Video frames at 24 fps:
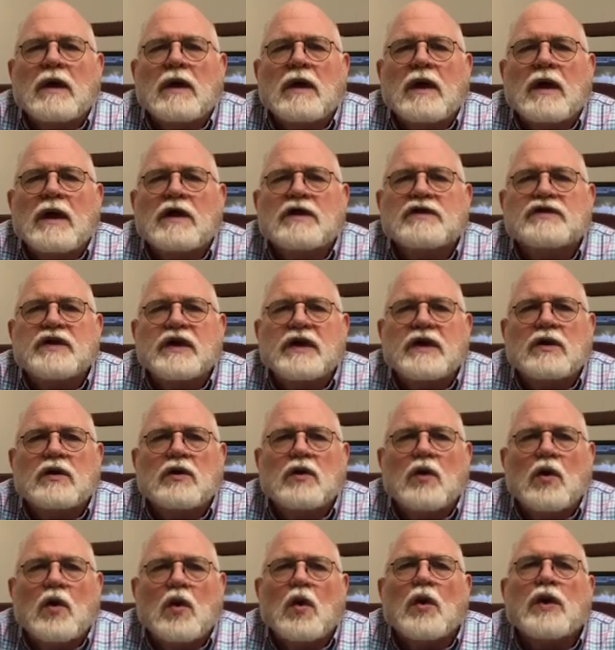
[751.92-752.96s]
It is a
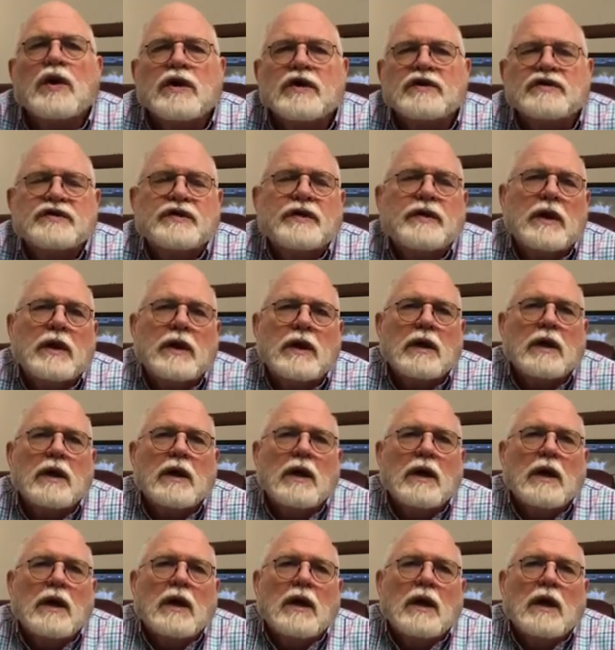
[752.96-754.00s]
glorious
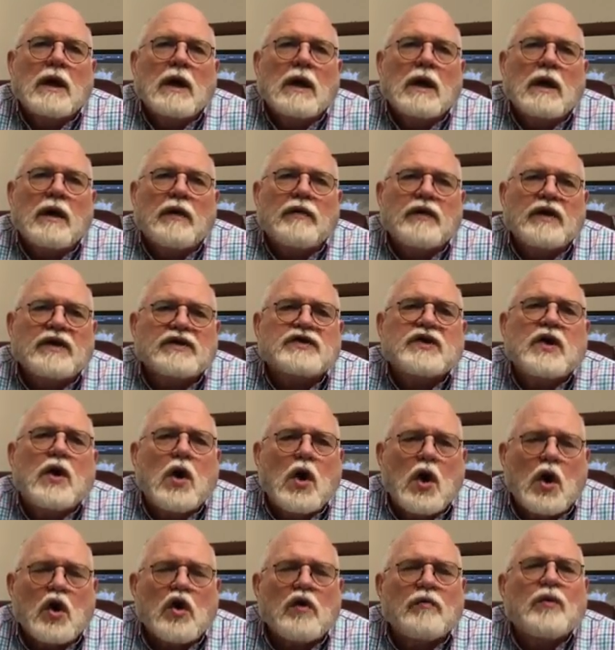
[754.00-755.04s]
thing. This
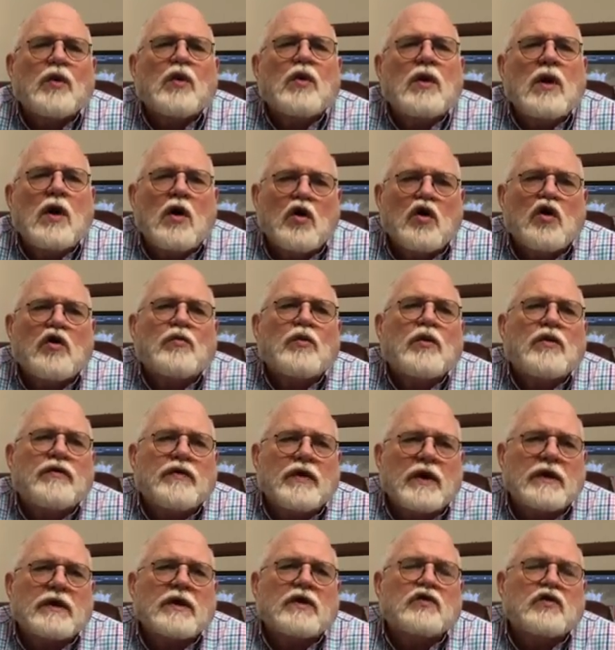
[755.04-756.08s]
horrible, horrible
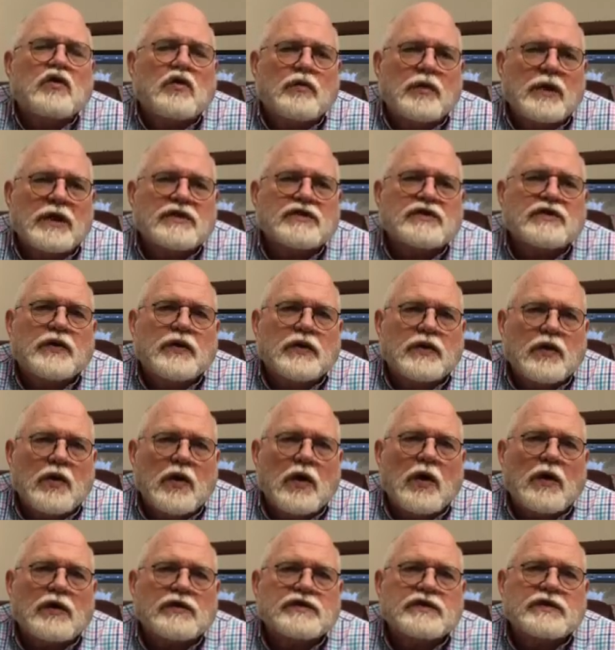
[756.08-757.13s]
thing that took place on the
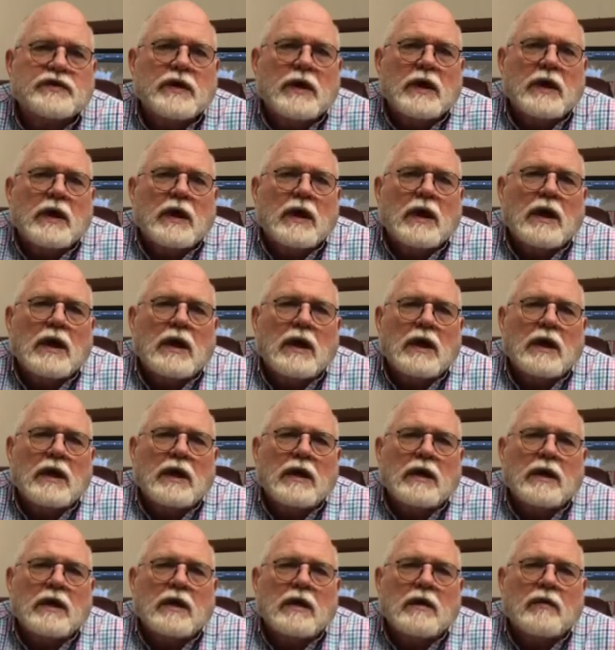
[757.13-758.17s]
cross
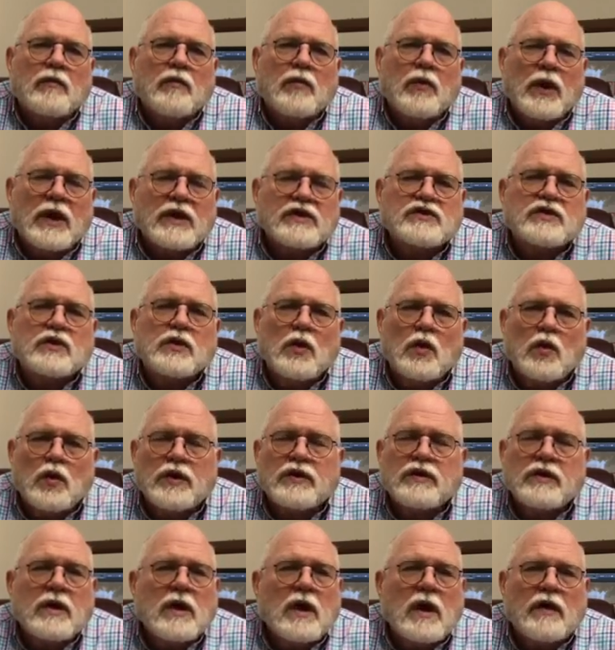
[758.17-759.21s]
brings
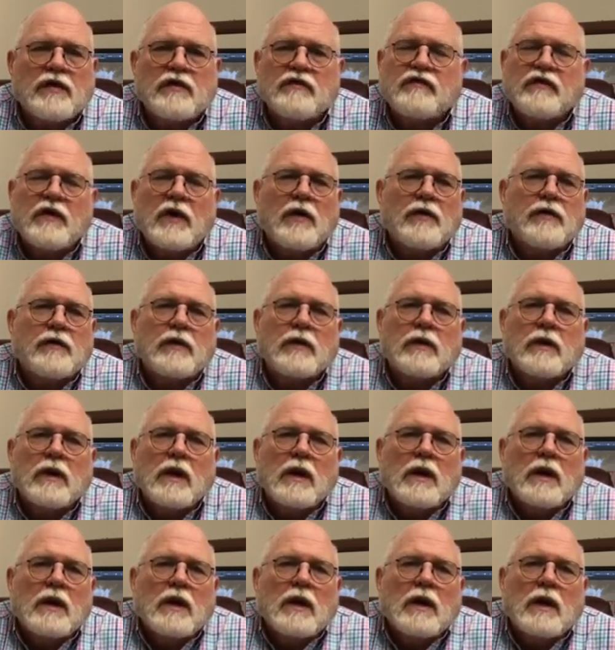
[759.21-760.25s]
glory to God the Father.
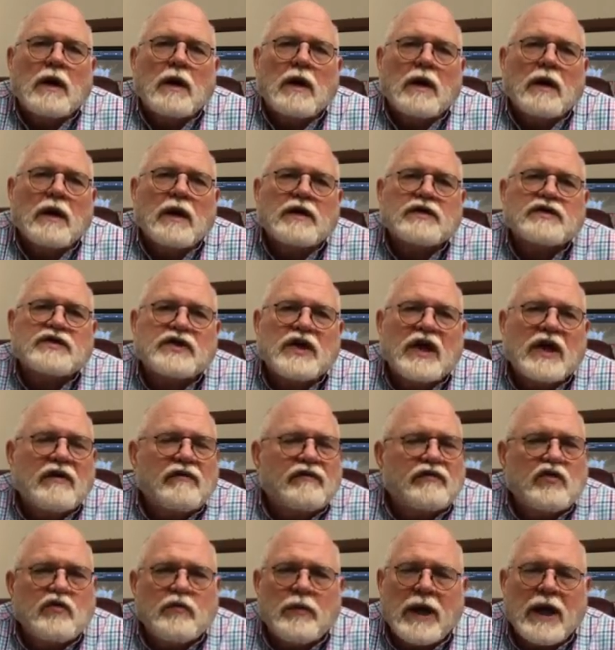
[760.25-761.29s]
It
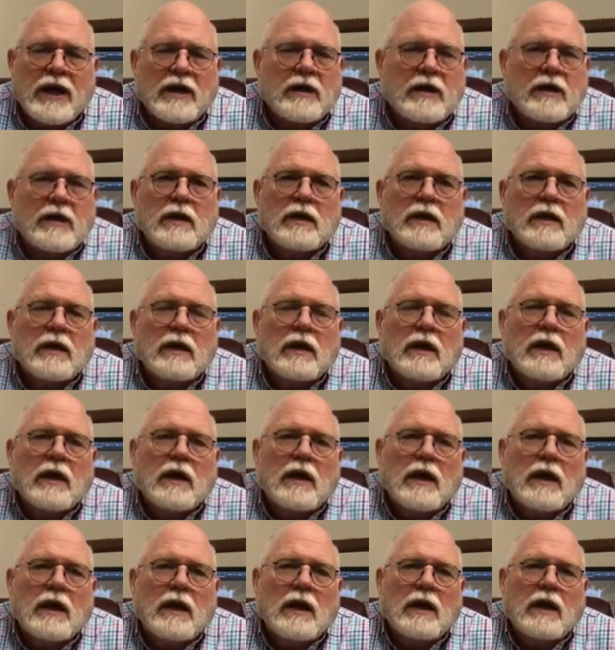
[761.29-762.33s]
saves humanity.
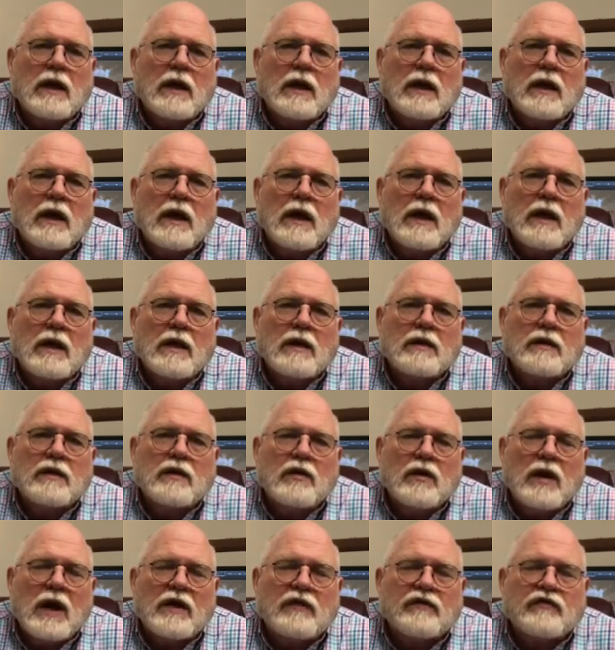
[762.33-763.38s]
And
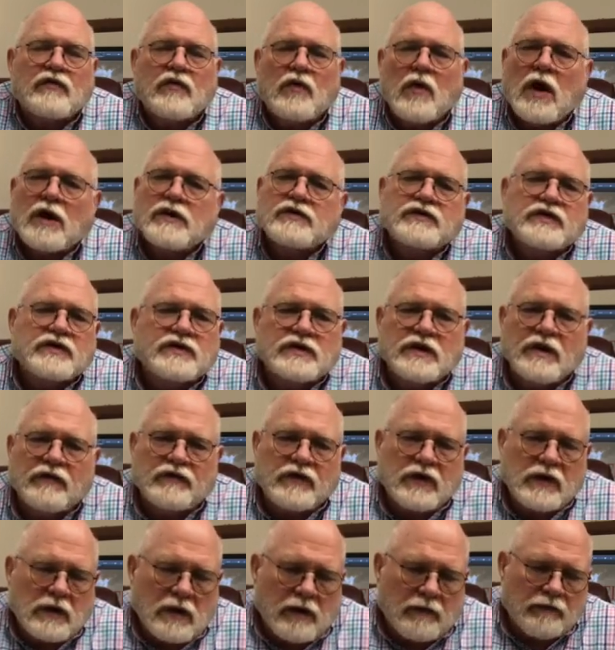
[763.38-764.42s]
as Christ is
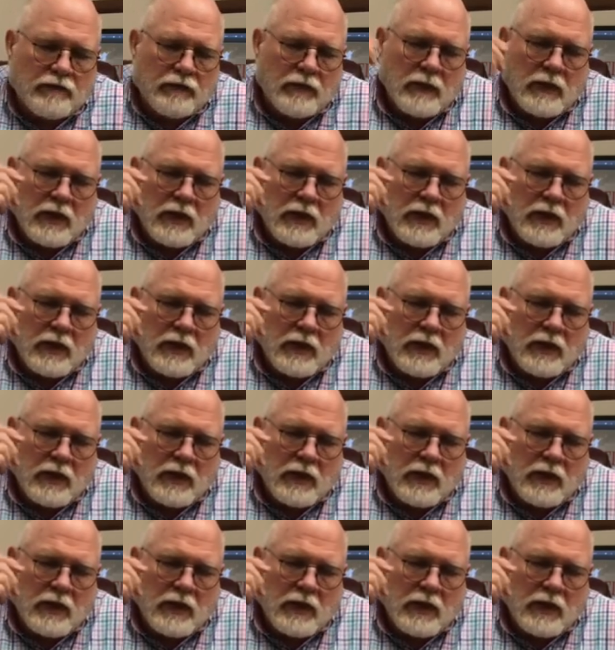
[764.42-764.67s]
lifted up,